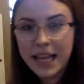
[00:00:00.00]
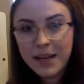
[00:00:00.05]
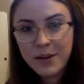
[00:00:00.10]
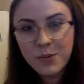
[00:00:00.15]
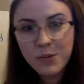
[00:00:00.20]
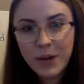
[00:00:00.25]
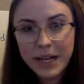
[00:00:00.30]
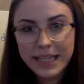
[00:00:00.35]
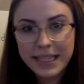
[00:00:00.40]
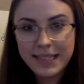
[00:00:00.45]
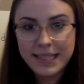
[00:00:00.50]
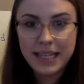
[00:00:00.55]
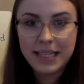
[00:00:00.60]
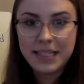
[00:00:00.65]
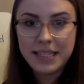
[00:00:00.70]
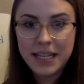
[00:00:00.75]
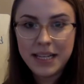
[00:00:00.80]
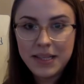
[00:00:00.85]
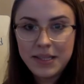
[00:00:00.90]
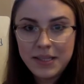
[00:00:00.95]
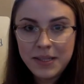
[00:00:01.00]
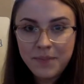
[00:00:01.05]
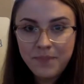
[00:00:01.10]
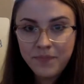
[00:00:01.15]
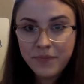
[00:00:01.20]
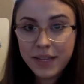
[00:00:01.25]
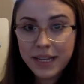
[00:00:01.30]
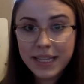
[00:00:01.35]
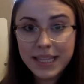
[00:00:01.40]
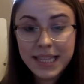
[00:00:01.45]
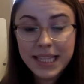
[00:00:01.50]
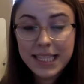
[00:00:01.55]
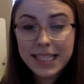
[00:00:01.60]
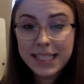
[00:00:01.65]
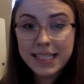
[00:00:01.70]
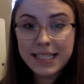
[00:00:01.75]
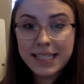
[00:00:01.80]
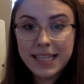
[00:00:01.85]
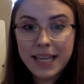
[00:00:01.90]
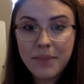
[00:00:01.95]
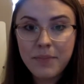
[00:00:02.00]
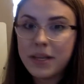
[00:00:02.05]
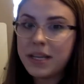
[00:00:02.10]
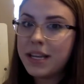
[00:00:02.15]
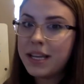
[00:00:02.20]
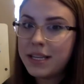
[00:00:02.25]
in one sentence. A thesis statement